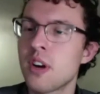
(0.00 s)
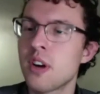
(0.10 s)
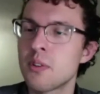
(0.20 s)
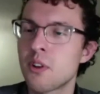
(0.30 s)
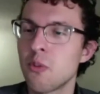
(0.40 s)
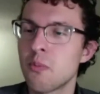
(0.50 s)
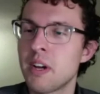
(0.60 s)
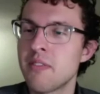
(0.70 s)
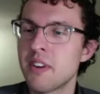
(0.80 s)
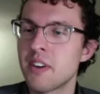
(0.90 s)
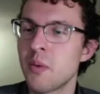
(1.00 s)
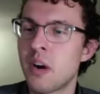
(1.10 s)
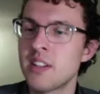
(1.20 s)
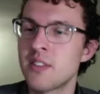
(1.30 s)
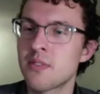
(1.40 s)
I was told by a very
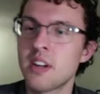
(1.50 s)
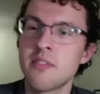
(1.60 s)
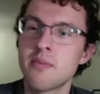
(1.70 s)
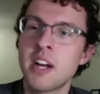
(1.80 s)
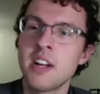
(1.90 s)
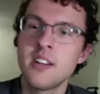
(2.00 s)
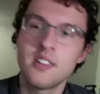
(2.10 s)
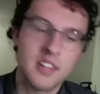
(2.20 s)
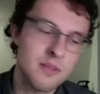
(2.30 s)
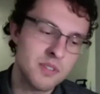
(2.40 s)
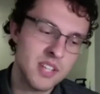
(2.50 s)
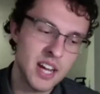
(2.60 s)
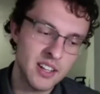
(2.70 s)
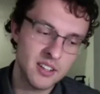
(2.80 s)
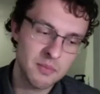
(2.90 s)
wise friend of mine, his name's
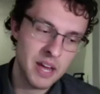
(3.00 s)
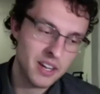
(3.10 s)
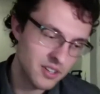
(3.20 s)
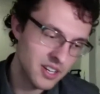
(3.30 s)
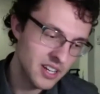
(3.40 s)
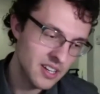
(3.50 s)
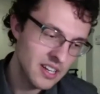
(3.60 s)
Tyler Macri.